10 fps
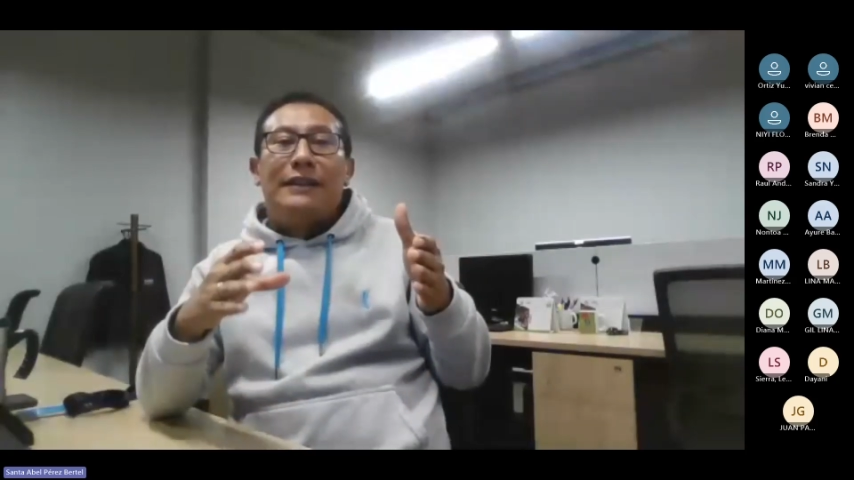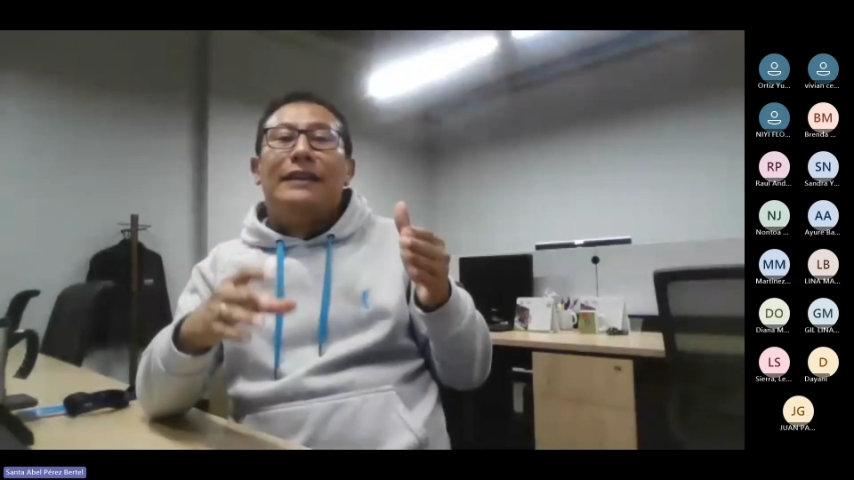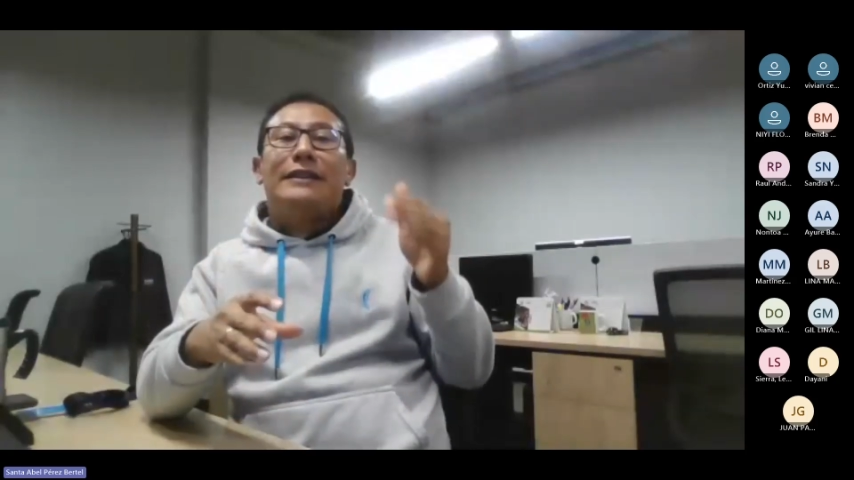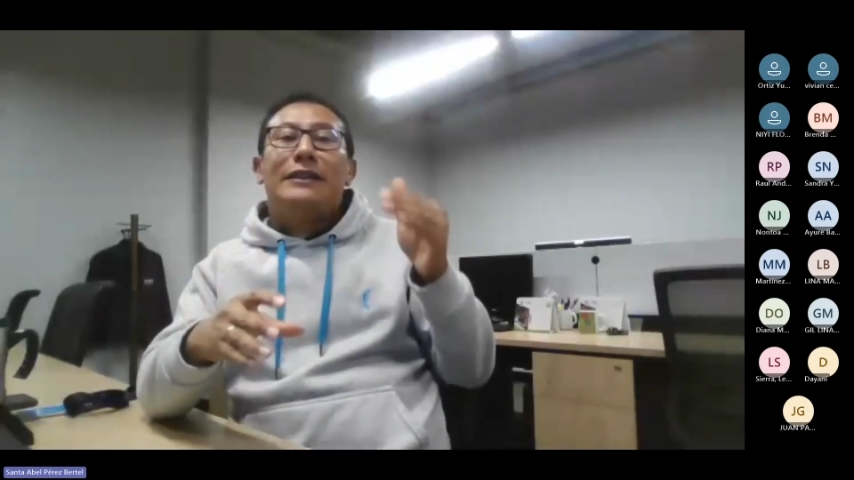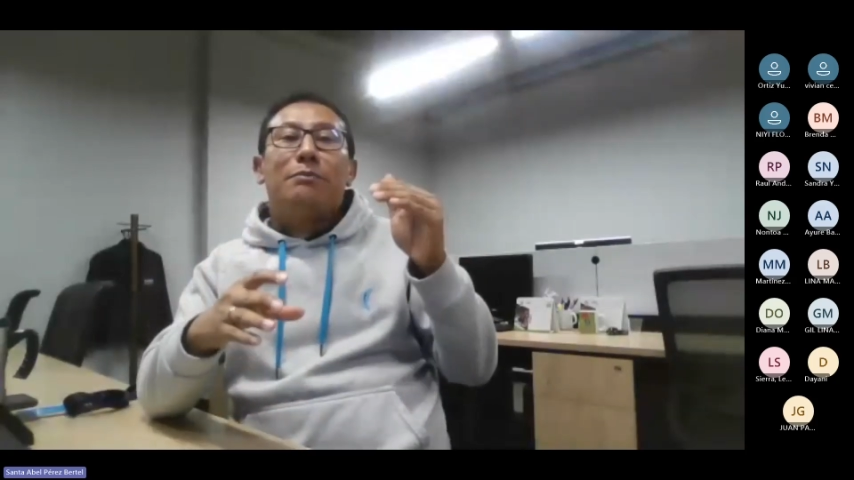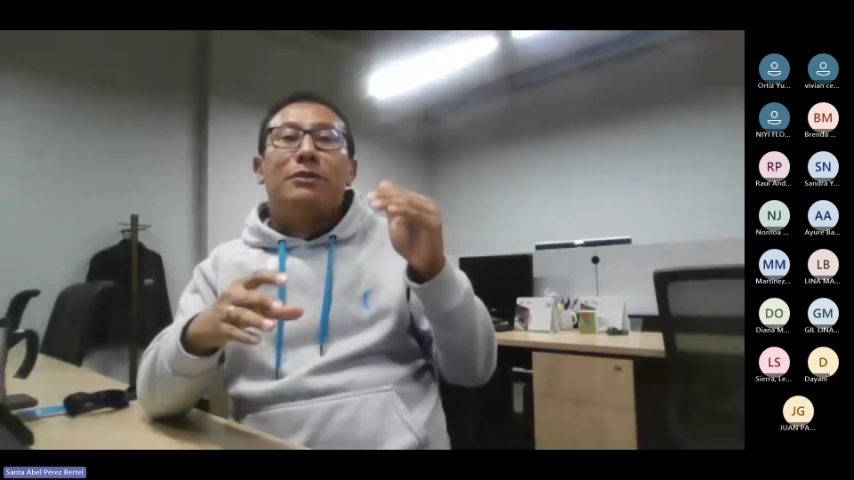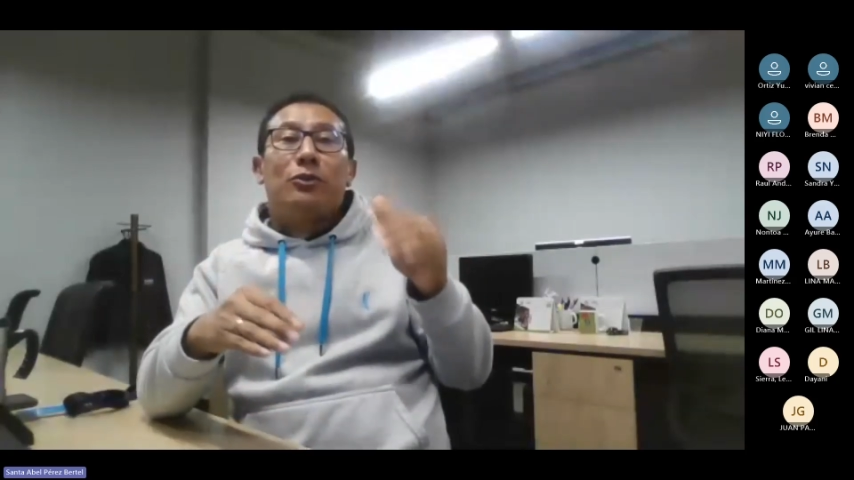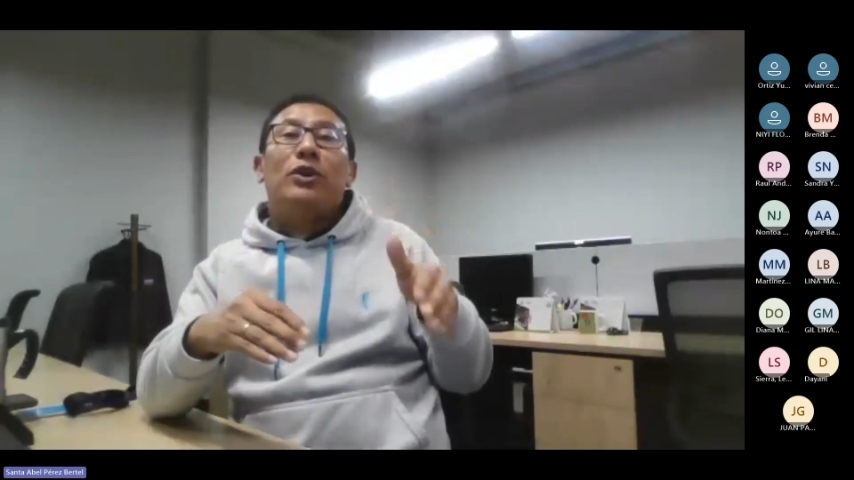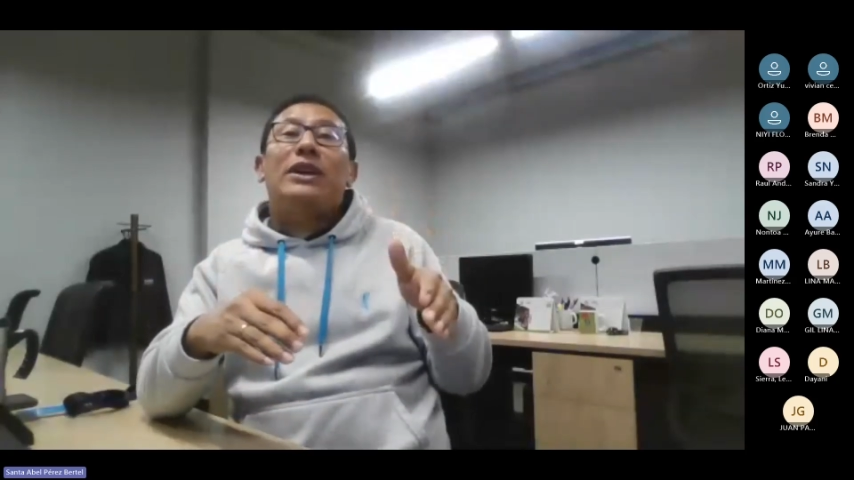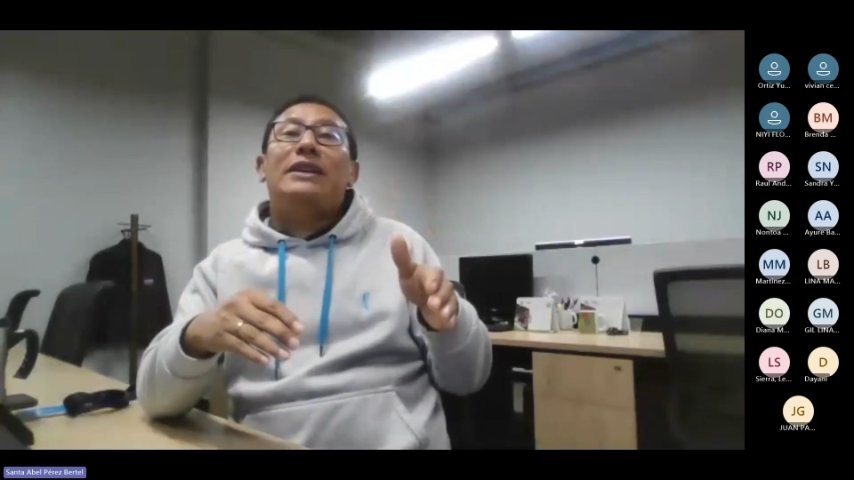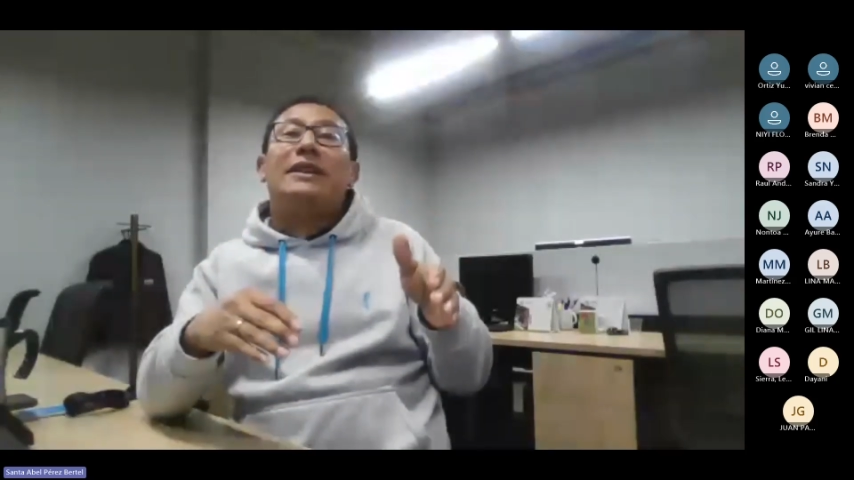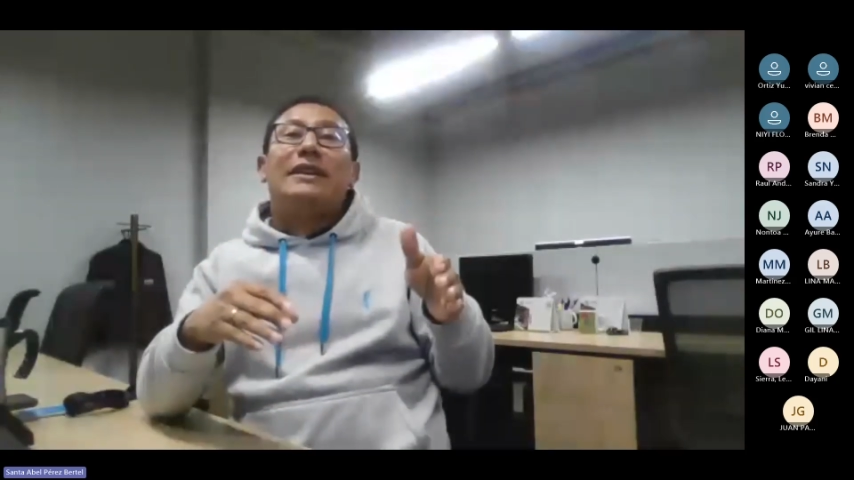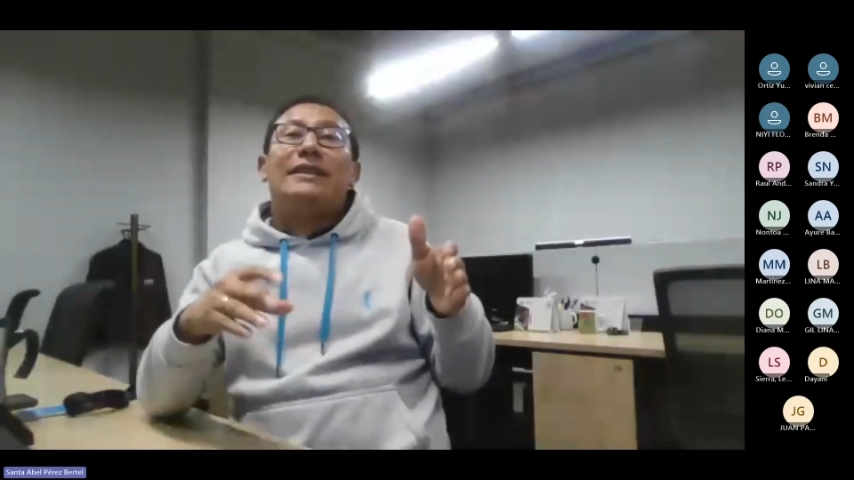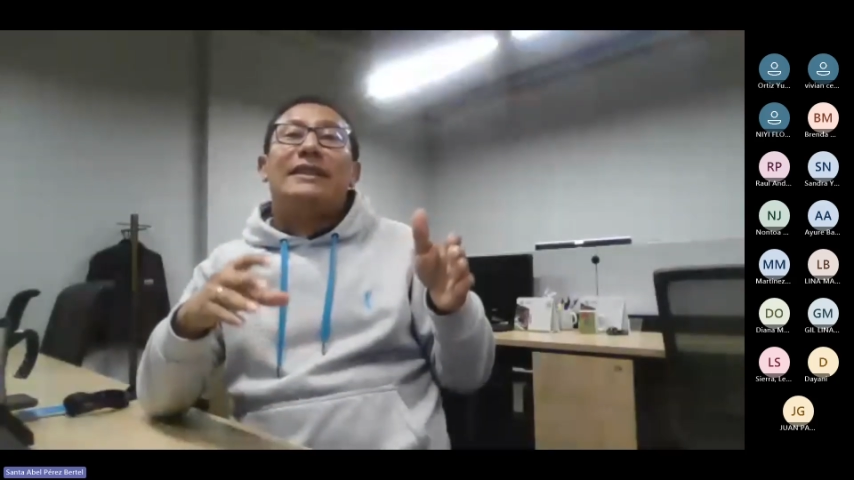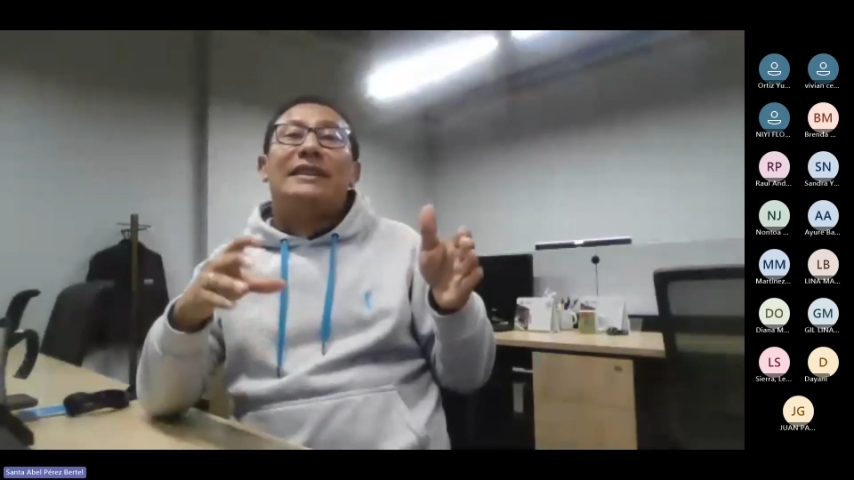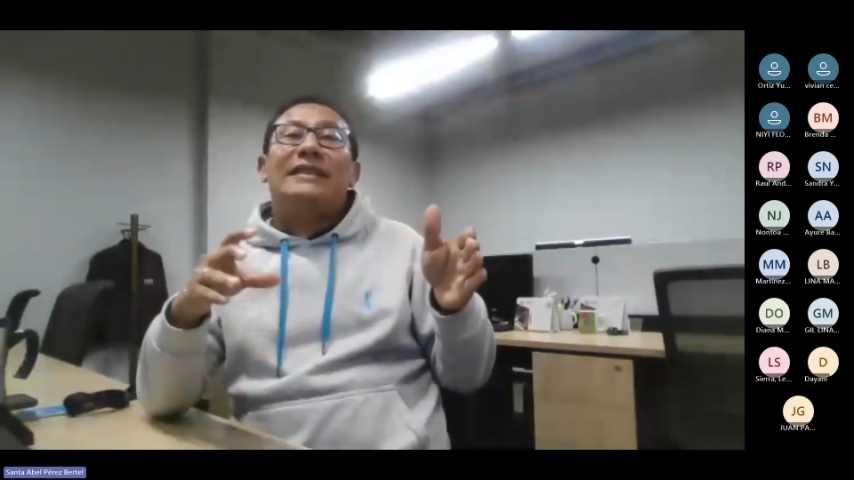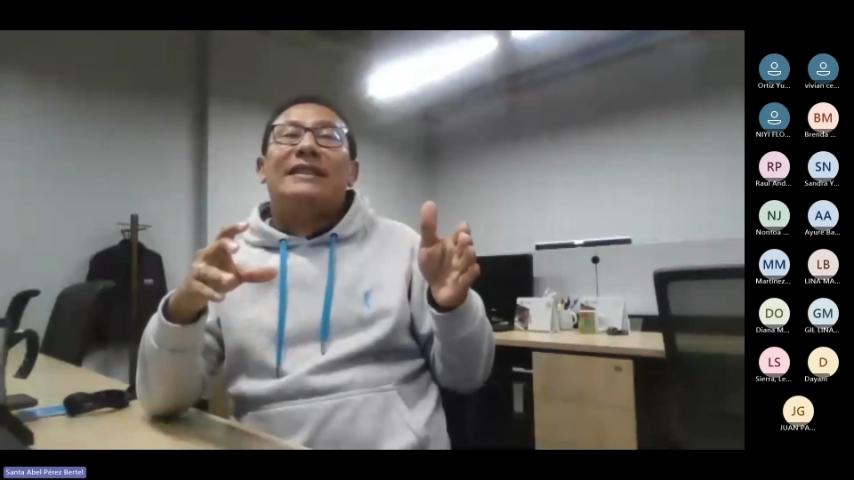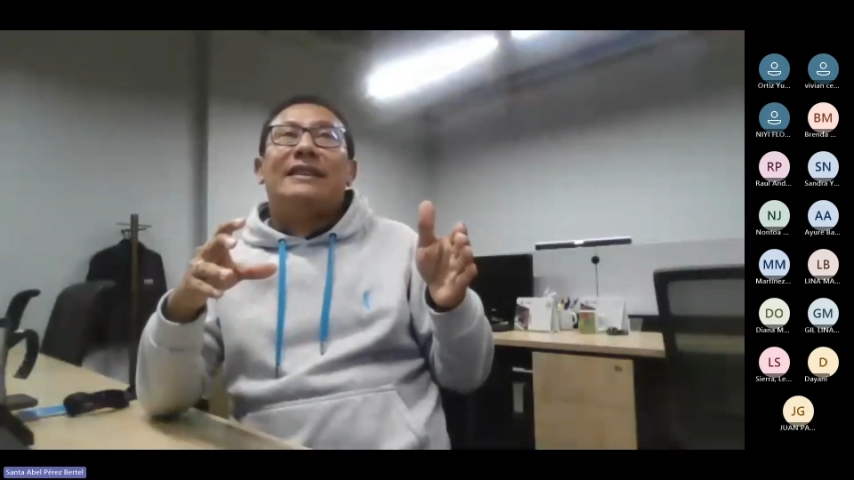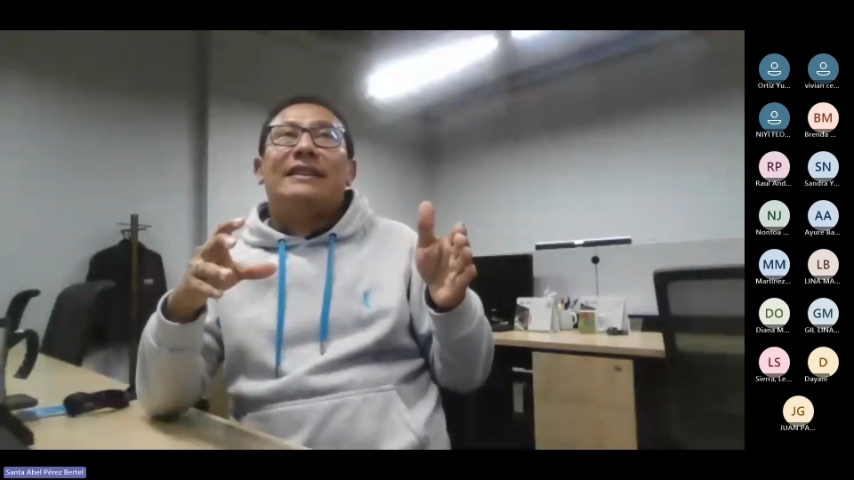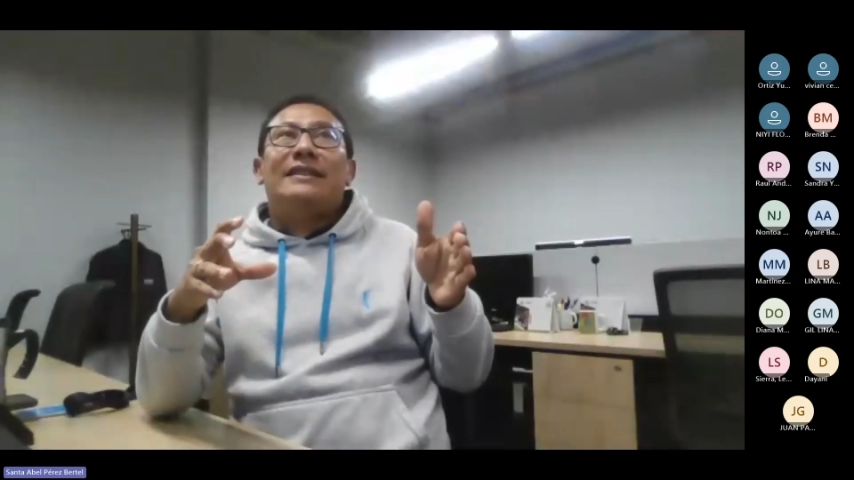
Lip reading: in a deeper way this